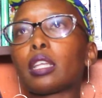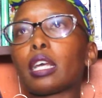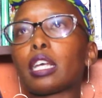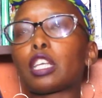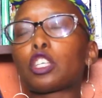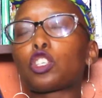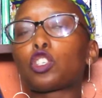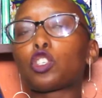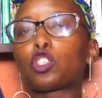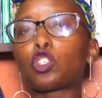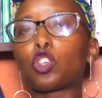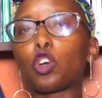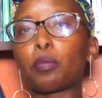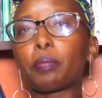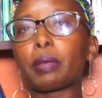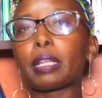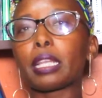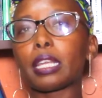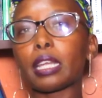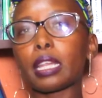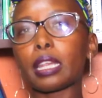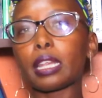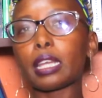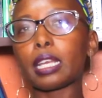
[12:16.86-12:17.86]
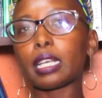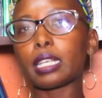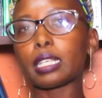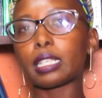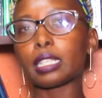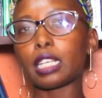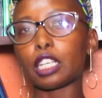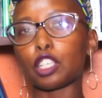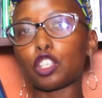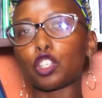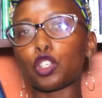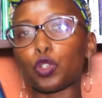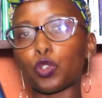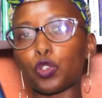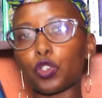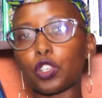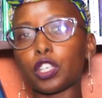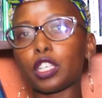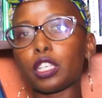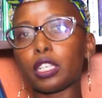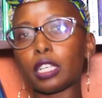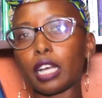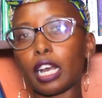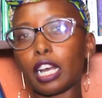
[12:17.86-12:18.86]
There's so many things that
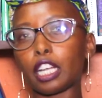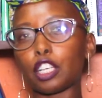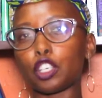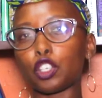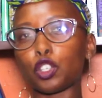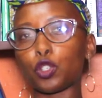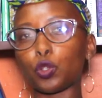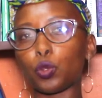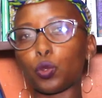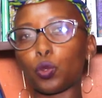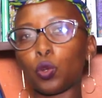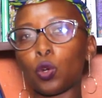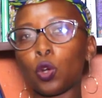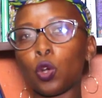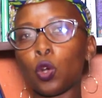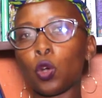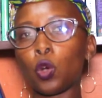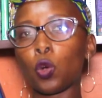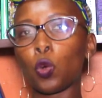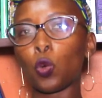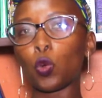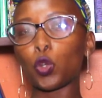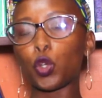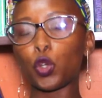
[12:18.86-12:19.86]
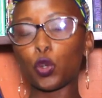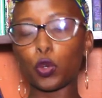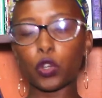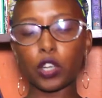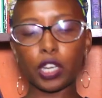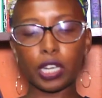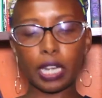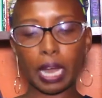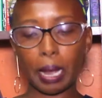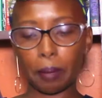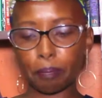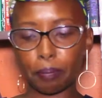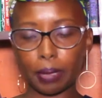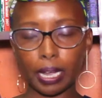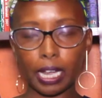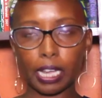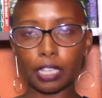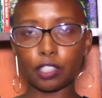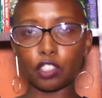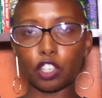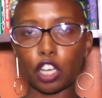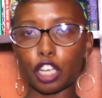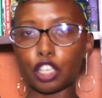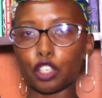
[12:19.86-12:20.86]
you read and you read a
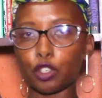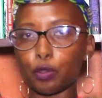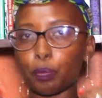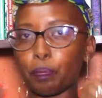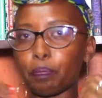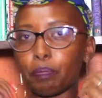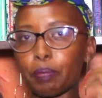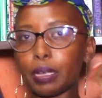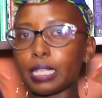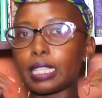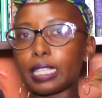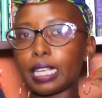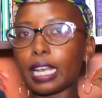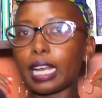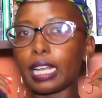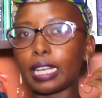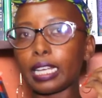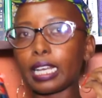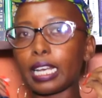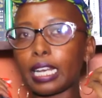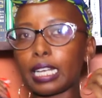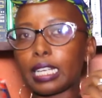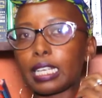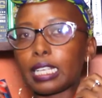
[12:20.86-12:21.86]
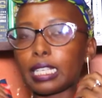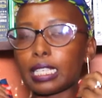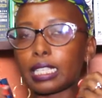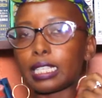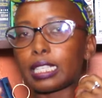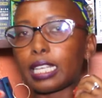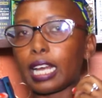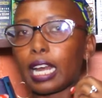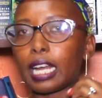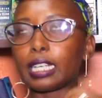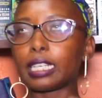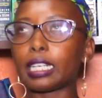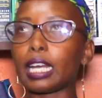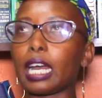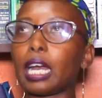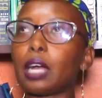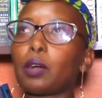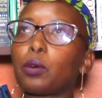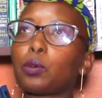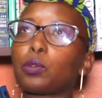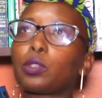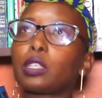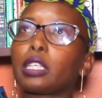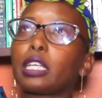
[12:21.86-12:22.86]
page and you basically understand.
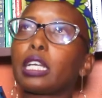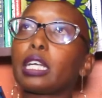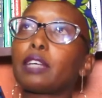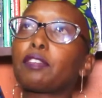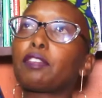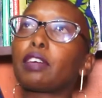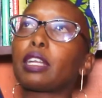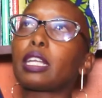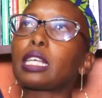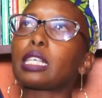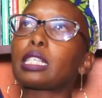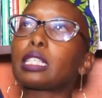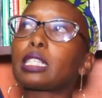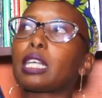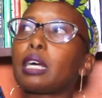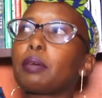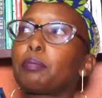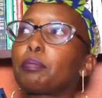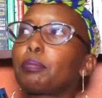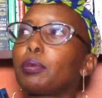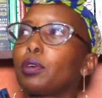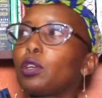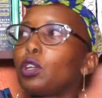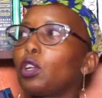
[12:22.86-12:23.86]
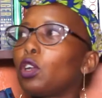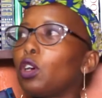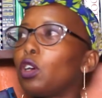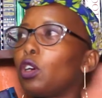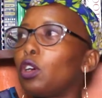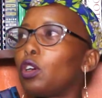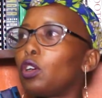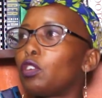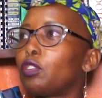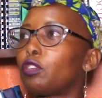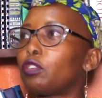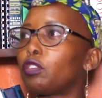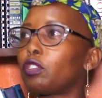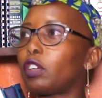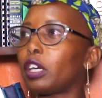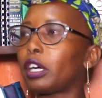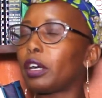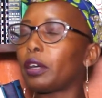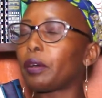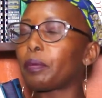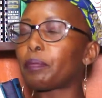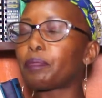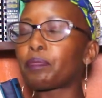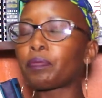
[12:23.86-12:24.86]
I would give an example of
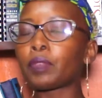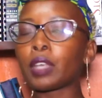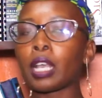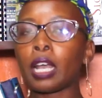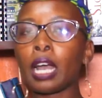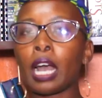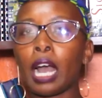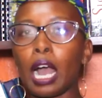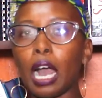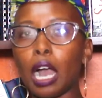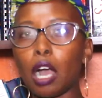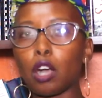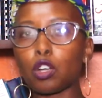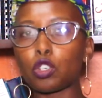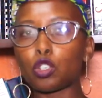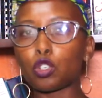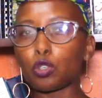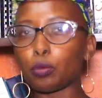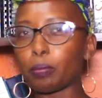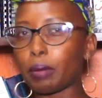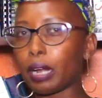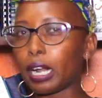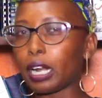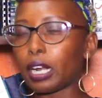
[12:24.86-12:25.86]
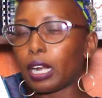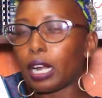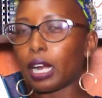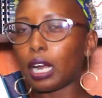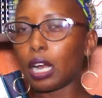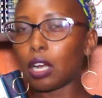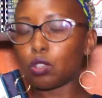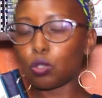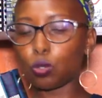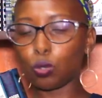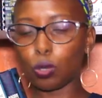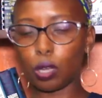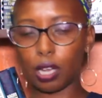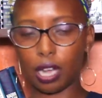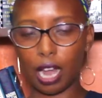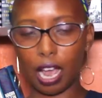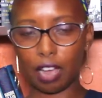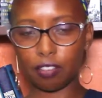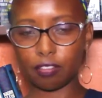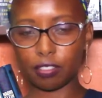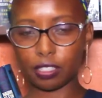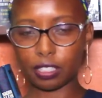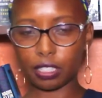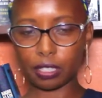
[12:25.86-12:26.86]
how to
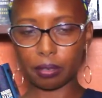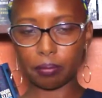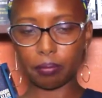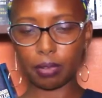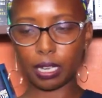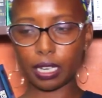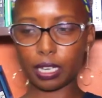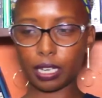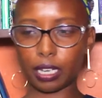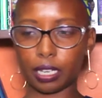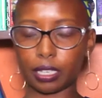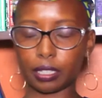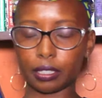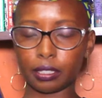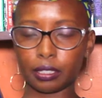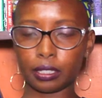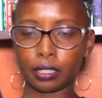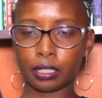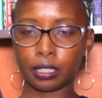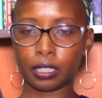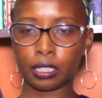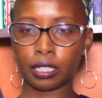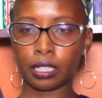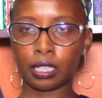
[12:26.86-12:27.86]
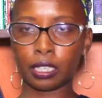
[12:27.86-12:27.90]
love a Jamaican.